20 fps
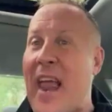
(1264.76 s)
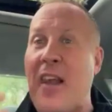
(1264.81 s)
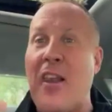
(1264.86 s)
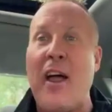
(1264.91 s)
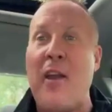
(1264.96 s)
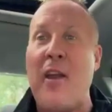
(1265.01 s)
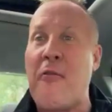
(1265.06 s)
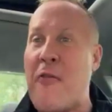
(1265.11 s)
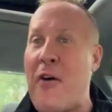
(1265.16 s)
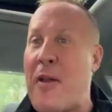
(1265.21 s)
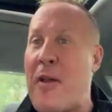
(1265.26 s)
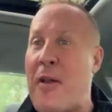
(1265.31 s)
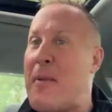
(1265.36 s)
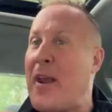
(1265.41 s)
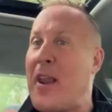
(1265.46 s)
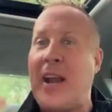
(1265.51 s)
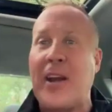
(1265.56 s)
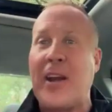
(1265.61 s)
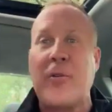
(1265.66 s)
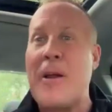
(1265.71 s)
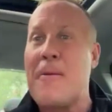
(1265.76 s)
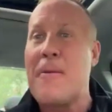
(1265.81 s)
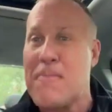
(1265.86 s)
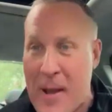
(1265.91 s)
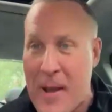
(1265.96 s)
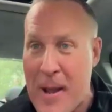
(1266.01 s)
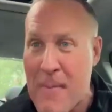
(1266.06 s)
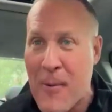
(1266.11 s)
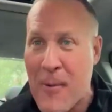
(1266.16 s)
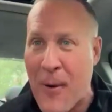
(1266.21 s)
and had a lot of fun and a lot of
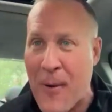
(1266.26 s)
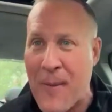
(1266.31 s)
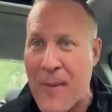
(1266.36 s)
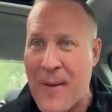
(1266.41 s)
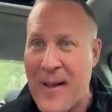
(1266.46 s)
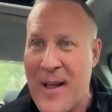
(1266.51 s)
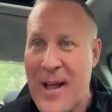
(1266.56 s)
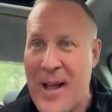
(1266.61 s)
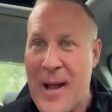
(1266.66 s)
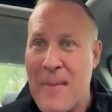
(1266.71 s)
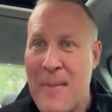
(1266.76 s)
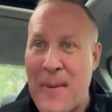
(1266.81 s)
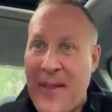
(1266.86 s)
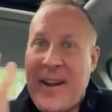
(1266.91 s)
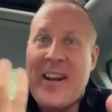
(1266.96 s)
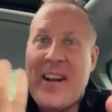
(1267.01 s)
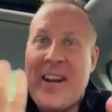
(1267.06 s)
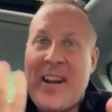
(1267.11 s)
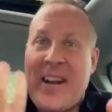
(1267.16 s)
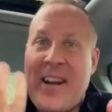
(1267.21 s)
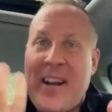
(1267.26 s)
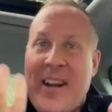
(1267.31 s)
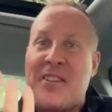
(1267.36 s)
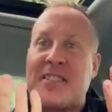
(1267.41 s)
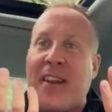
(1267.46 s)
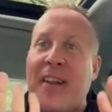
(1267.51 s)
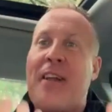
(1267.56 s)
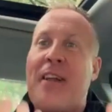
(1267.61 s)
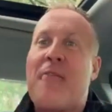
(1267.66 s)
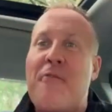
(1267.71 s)
great people. But they yes.
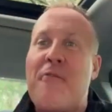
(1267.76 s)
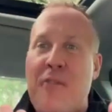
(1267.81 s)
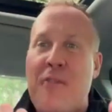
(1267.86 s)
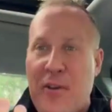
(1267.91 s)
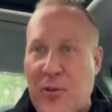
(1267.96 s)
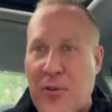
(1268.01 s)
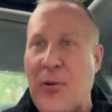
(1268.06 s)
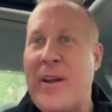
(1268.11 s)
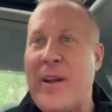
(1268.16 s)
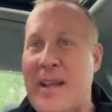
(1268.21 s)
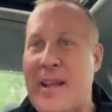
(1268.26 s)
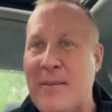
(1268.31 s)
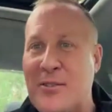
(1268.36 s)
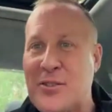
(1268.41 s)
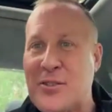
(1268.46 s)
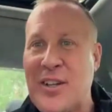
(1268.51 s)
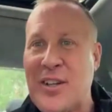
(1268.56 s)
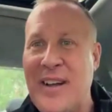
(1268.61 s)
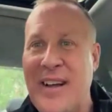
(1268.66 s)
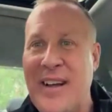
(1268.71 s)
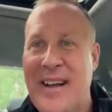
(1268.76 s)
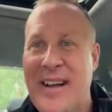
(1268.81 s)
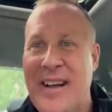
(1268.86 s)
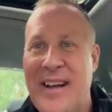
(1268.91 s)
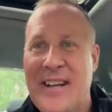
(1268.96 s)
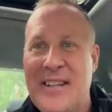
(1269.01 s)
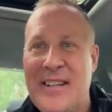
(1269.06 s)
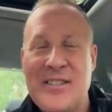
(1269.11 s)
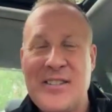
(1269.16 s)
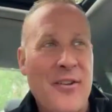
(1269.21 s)
didn't a chance to live their dreams.
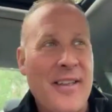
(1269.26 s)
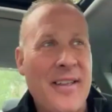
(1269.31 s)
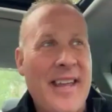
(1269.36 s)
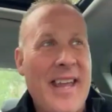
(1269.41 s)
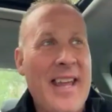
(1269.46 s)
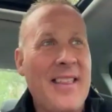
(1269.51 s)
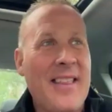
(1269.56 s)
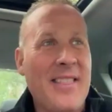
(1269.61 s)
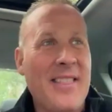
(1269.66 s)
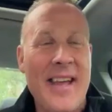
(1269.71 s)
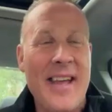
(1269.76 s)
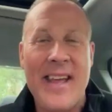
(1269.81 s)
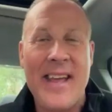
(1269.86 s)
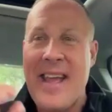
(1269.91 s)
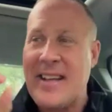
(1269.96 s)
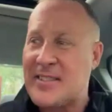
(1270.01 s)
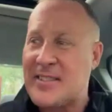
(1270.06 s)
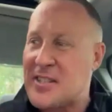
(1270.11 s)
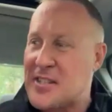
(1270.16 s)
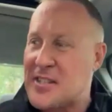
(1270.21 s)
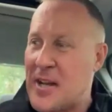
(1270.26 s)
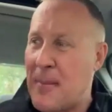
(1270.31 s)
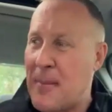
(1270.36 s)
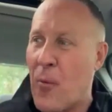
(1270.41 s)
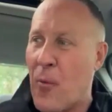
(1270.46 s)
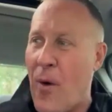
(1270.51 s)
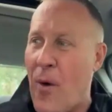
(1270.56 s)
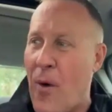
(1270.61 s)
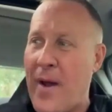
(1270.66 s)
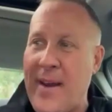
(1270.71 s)
So the key thing is, is
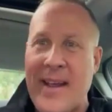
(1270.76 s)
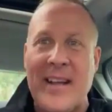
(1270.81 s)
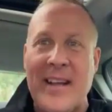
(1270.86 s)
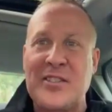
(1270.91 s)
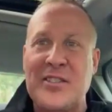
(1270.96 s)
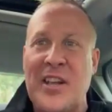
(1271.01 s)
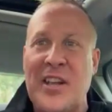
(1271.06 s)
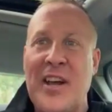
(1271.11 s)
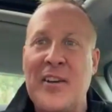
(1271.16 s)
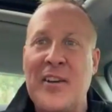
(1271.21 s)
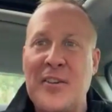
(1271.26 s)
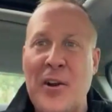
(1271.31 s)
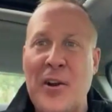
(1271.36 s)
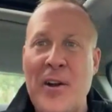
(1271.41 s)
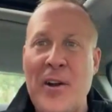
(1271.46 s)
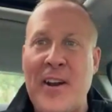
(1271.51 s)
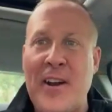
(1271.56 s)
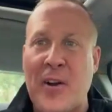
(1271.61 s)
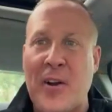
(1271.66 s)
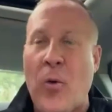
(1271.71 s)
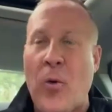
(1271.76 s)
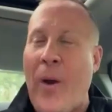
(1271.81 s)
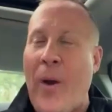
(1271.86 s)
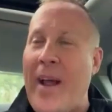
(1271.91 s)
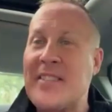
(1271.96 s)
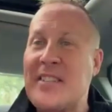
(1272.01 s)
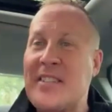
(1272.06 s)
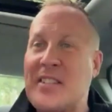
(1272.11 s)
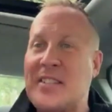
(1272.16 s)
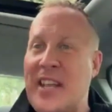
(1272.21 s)
number one is turning a
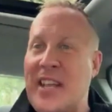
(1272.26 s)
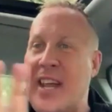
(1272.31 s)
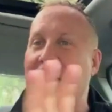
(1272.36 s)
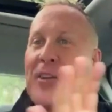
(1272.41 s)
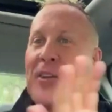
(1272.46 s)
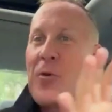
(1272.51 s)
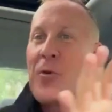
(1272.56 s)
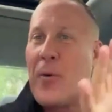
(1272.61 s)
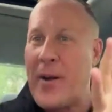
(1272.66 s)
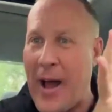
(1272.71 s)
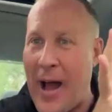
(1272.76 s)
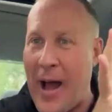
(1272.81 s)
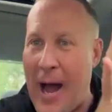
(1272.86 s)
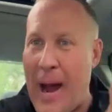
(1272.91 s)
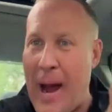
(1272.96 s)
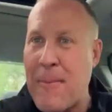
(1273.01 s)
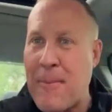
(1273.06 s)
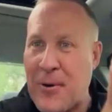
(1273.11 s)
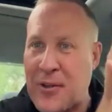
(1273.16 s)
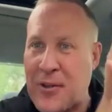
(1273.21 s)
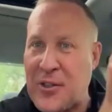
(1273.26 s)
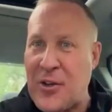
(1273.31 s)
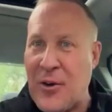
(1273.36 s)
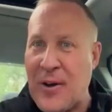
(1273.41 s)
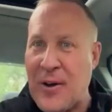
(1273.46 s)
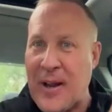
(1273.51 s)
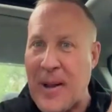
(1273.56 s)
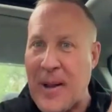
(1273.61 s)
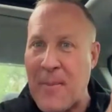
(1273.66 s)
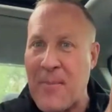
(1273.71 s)
crisis into an
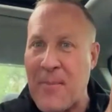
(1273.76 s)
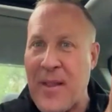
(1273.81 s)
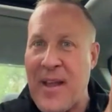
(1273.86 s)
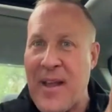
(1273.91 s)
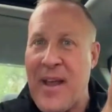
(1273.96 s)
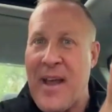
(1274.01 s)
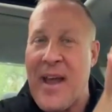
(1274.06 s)
opportunity.